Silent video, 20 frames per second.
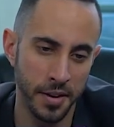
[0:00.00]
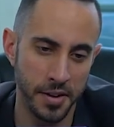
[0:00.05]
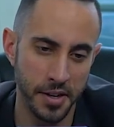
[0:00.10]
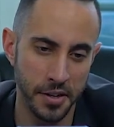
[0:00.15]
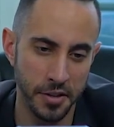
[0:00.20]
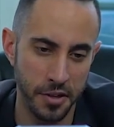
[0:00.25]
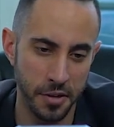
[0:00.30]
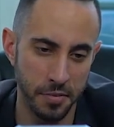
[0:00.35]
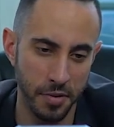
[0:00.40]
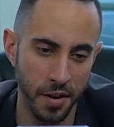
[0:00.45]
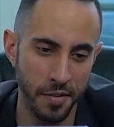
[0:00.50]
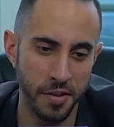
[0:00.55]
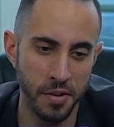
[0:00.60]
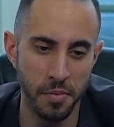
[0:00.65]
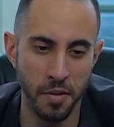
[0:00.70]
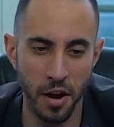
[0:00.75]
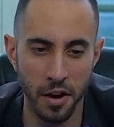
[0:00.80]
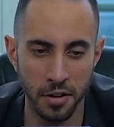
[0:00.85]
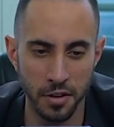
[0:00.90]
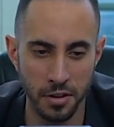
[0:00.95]
near term revenue
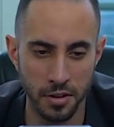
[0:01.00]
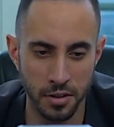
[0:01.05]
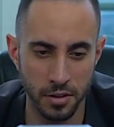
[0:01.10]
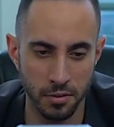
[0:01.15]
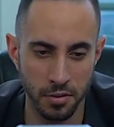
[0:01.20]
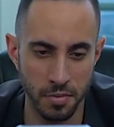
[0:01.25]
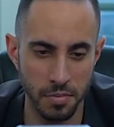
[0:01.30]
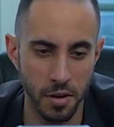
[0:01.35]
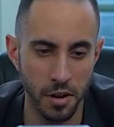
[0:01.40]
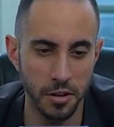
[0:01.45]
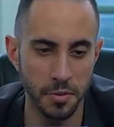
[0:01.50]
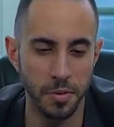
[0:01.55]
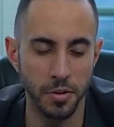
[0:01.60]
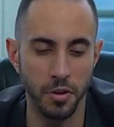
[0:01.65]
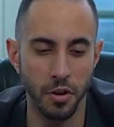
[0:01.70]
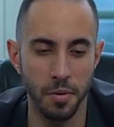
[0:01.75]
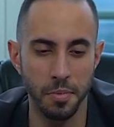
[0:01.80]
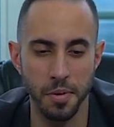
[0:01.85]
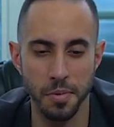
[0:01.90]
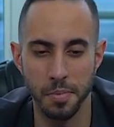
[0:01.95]
models with multiple
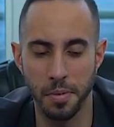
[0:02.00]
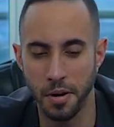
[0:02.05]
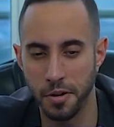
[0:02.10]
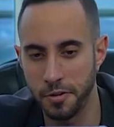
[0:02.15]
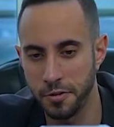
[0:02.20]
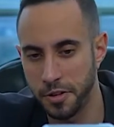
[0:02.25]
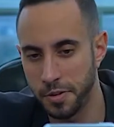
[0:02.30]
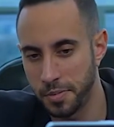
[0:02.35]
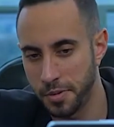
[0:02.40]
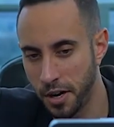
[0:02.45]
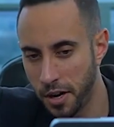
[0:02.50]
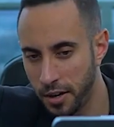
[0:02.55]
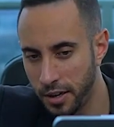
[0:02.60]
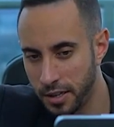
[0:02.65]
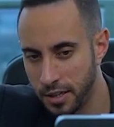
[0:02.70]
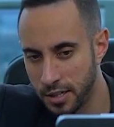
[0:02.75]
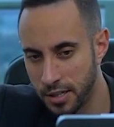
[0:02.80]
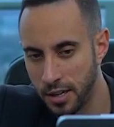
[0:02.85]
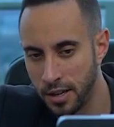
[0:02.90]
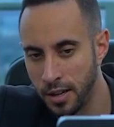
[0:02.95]
corporate partnership
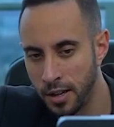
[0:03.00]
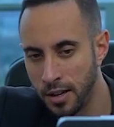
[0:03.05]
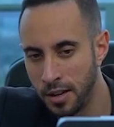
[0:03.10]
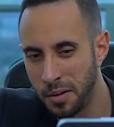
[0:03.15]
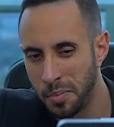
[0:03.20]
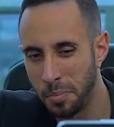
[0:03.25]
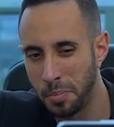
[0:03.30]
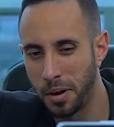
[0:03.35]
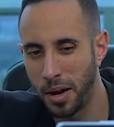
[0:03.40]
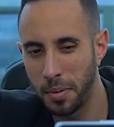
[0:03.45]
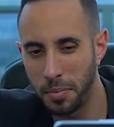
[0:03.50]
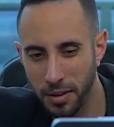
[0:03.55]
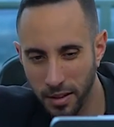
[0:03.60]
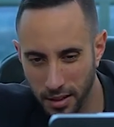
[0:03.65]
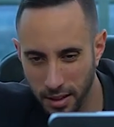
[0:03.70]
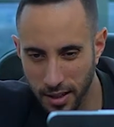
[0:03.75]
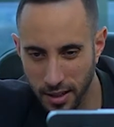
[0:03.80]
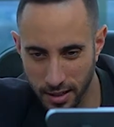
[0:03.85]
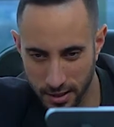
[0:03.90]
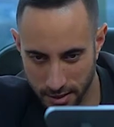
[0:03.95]
targets,
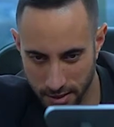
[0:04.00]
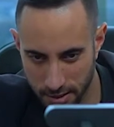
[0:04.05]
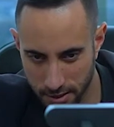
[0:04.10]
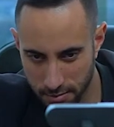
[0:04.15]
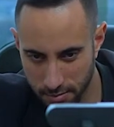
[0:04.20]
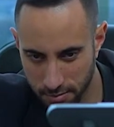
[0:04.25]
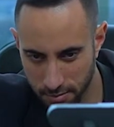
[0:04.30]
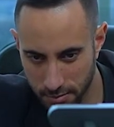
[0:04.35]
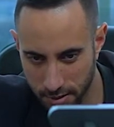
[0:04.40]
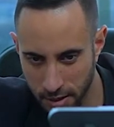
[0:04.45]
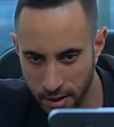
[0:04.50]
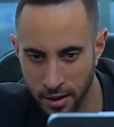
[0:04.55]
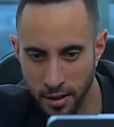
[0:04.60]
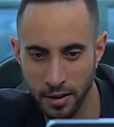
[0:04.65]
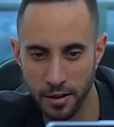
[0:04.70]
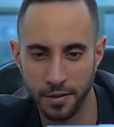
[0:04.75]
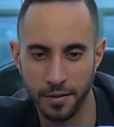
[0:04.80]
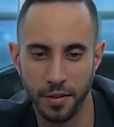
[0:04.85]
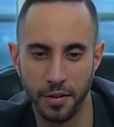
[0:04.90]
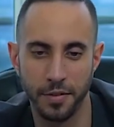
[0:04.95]
publicly listed
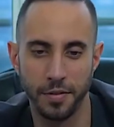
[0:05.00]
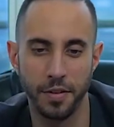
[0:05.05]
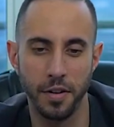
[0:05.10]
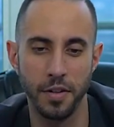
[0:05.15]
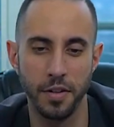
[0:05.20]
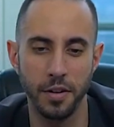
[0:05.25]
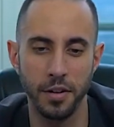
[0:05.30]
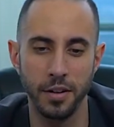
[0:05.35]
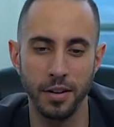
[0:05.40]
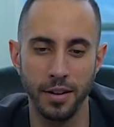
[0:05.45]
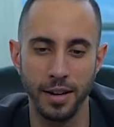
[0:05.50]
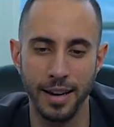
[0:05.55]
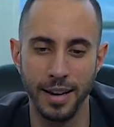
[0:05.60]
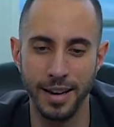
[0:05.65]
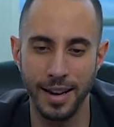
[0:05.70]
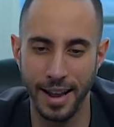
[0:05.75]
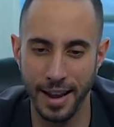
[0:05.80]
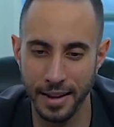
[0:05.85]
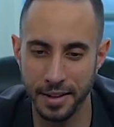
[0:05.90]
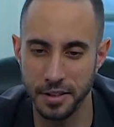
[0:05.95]
for further
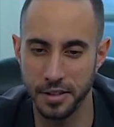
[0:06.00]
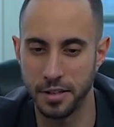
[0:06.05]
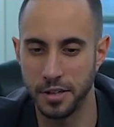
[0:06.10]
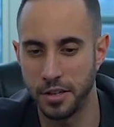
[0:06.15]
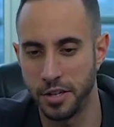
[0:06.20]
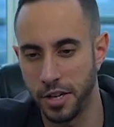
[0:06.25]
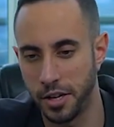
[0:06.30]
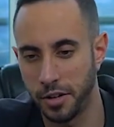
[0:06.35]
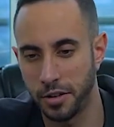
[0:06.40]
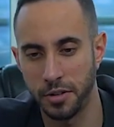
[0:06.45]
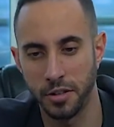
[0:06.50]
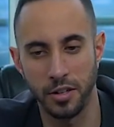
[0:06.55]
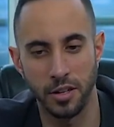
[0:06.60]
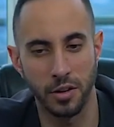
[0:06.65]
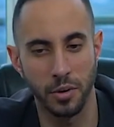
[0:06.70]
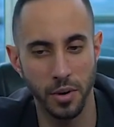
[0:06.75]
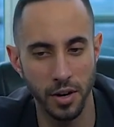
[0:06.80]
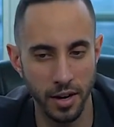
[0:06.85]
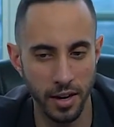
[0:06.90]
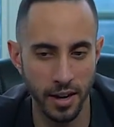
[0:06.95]
enhanced shareholder
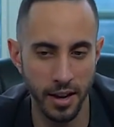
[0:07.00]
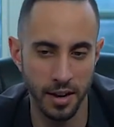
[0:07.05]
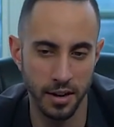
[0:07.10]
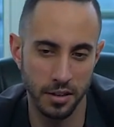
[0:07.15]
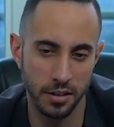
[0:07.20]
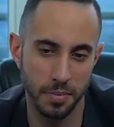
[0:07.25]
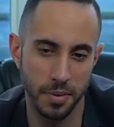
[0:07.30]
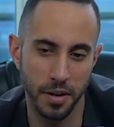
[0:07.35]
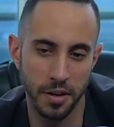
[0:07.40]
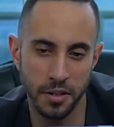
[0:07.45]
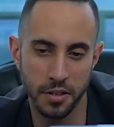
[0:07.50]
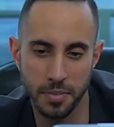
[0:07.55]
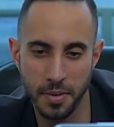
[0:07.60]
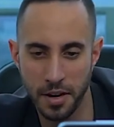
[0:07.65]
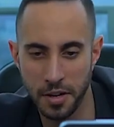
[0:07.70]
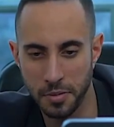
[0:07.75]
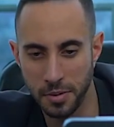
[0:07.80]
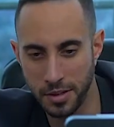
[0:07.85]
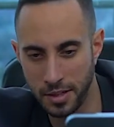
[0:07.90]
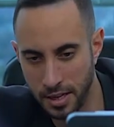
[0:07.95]
liquidity, and experienced
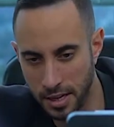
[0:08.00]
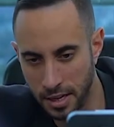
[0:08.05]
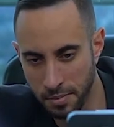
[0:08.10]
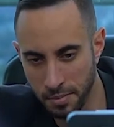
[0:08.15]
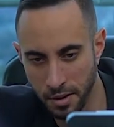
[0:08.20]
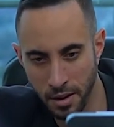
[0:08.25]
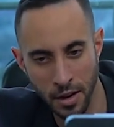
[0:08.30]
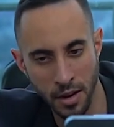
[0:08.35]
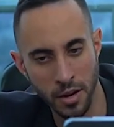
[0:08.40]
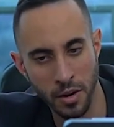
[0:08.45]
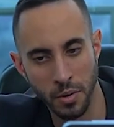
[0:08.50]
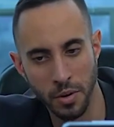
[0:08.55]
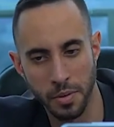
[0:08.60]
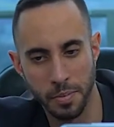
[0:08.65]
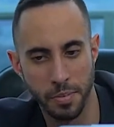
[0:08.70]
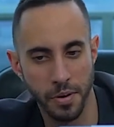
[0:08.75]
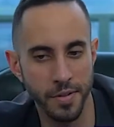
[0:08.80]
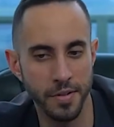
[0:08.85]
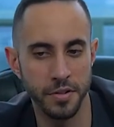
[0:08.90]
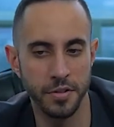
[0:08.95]
management team with
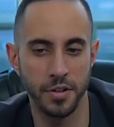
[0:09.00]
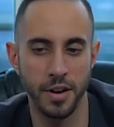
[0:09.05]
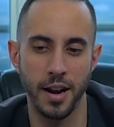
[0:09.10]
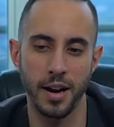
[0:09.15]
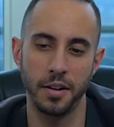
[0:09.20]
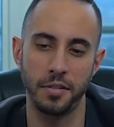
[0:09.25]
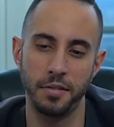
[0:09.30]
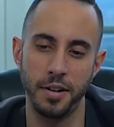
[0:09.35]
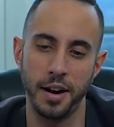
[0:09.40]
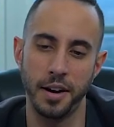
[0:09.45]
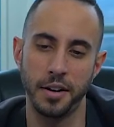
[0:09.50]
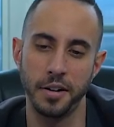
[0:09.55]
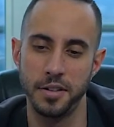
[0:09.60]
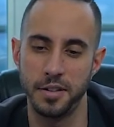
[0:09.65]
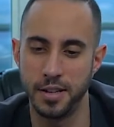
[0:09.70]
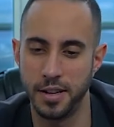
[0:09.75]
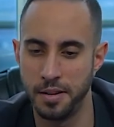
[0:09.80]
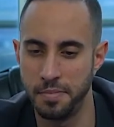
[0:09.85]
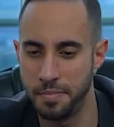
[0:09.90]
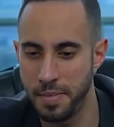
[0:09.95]
proven track
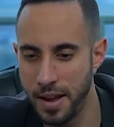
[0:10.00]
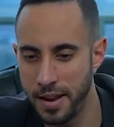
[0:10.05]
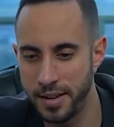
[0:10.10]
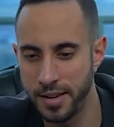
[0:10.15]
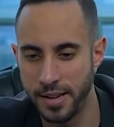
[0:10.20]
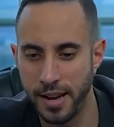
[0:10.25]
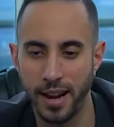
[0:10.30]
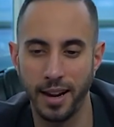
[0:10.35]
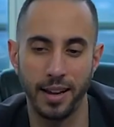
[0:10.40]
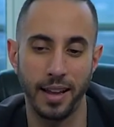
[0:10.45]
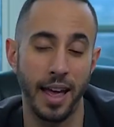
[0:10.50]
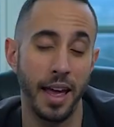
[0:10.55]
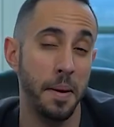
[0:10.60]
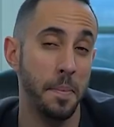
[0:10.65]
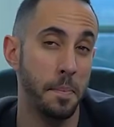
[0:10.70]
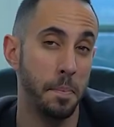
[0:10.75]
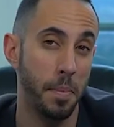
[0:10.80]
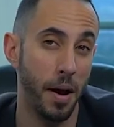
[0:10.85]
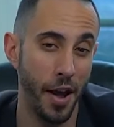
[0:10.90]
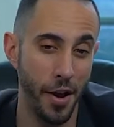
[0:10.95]
records in medtech
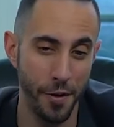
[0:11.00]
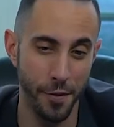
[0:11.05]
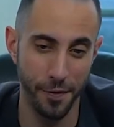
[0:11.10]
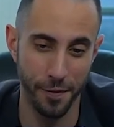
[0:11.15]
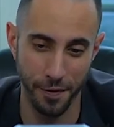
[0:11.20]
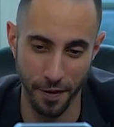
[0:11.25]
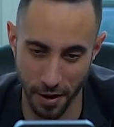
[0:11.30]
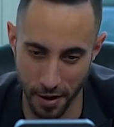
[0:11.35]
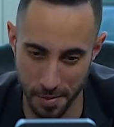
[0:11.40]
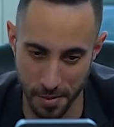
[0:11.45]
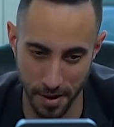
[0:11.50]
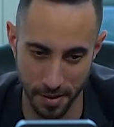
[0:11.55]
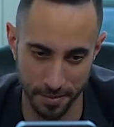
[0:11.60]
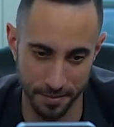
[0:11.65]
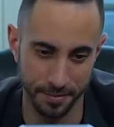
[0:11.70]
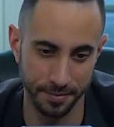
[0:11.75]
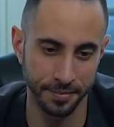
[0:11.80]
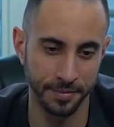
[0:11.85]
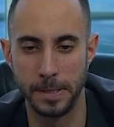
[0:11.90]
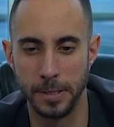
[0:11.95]
and biopharma.
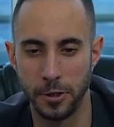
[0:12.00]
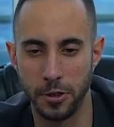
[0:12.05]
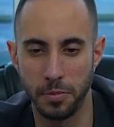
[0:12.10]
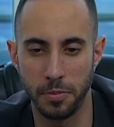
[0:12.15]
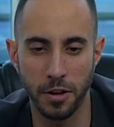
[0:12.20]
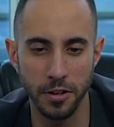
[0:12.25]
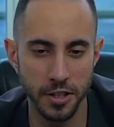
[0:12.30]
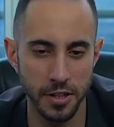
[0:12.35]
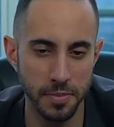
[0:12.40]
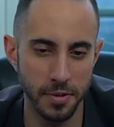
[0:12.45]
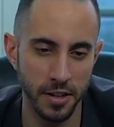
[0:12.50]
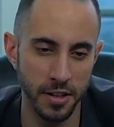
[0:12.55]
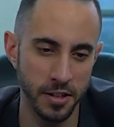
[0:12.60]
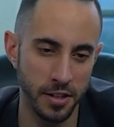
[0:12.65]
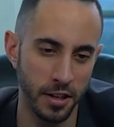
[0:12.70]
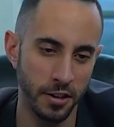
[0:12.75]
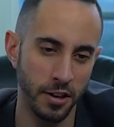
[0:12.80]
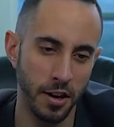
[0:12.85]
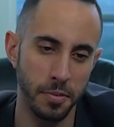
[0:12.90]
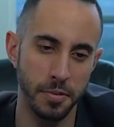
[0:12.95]
So, multi billion
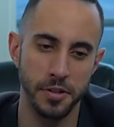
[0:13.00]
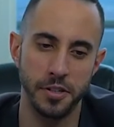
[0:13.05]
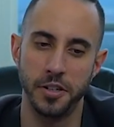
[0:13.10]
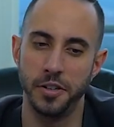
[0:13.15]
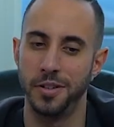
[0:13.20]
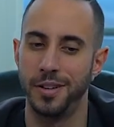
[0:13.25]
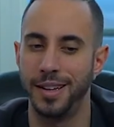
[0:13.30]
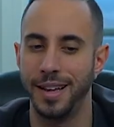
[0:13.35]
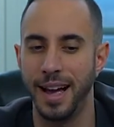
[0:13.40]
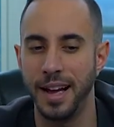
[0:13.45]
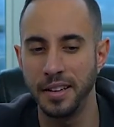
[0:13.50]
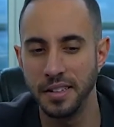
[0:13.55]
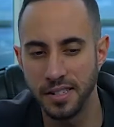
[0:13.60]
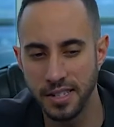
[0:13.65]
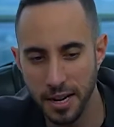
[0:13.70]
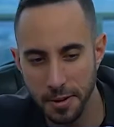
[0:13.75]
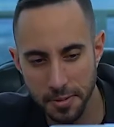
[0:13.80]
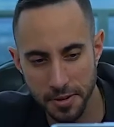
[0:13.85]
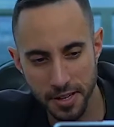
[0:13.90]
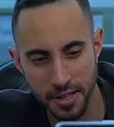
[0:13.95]
dollar opportunity as
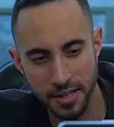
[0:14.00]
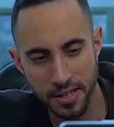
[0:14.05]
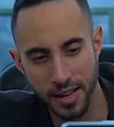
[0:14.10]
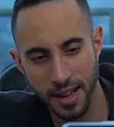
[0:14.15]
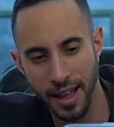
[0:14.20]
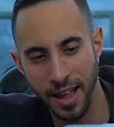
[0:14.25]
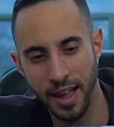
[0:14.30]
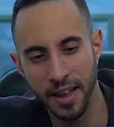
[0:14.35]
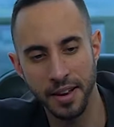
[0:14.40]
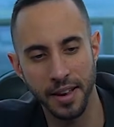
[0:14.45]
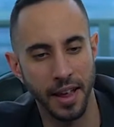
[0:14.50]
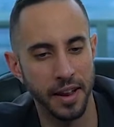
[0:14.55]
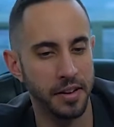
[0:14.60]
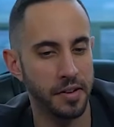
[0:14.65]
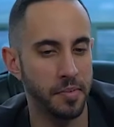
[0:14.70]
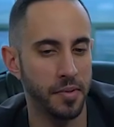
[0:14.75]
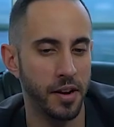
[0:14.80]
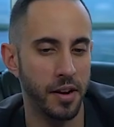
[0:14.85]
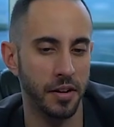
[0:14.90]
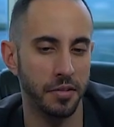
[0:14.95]
sepsis and
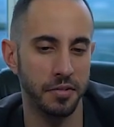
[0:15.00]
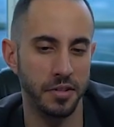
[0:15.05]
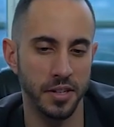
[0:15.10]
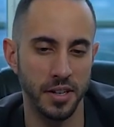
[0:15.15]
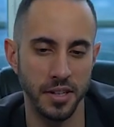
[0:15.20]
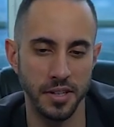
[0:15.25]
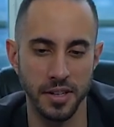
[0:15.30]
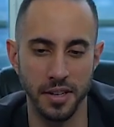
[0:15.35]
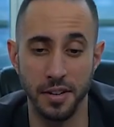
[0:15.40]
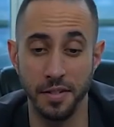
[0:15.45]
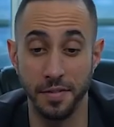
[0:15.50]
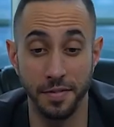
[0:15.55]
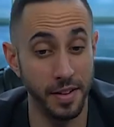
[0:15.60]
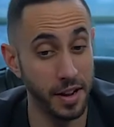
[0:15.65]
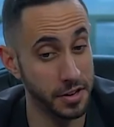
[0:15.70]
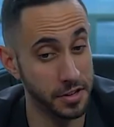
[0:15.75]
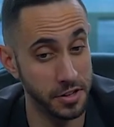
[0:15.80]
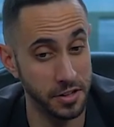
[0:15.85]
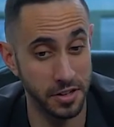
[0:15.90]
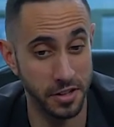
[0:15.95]
antibiotic resistant
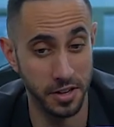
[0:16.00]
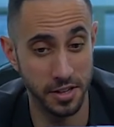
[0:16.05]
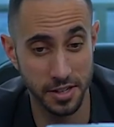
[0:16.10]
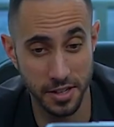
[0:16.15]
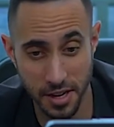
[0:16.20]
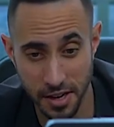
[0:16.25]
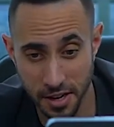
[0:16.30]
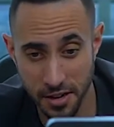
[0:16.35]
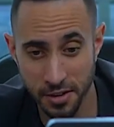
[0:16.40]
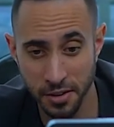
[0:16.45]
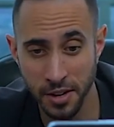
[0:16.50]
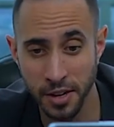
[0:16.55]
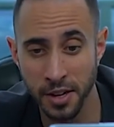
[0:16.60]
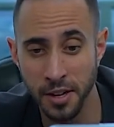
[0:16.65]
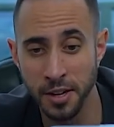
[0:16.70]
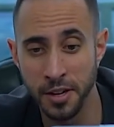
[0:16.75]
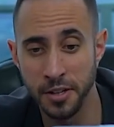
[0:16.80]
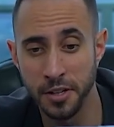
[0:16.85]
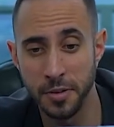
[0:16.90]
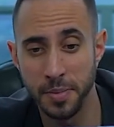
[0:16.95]
infections continue
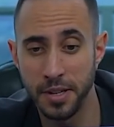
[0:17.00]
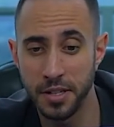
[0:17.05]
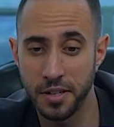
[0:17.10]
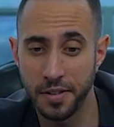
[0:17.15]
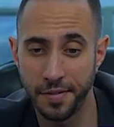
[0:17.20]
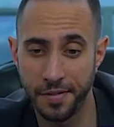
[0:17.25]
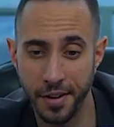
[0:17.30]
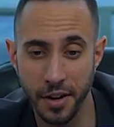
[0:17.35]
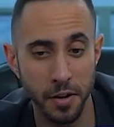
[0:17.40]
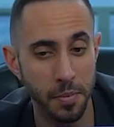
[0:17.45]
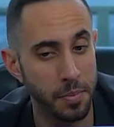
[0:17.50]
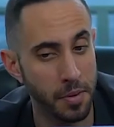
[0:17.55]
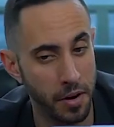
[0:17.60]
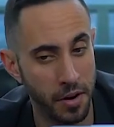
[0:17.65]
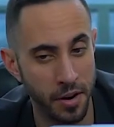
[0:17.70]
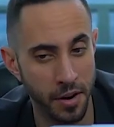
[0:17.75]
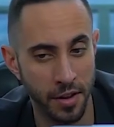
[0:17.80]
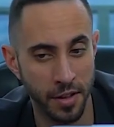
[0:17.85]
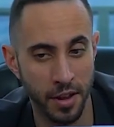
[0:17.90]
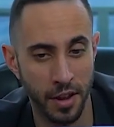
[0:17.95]
to be a severe
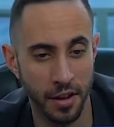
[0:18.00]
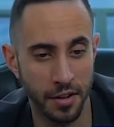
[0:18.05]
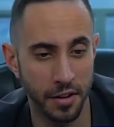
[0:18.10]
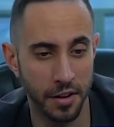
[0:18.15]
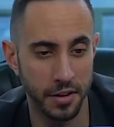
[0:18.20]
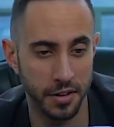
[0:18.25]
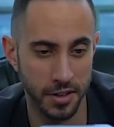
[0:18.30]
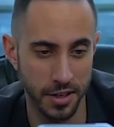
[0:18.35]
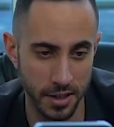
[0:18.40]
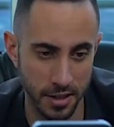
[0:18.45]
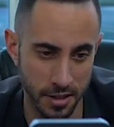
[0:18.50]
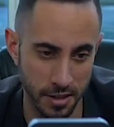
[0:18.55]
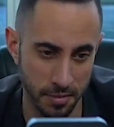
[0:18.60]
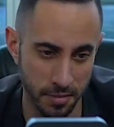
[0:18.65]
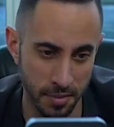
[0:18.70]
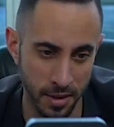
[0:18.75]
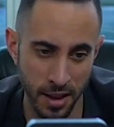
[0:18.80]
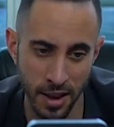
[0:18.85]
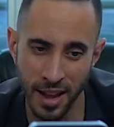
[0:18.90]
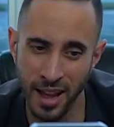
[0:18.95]
burden on the healthcare system.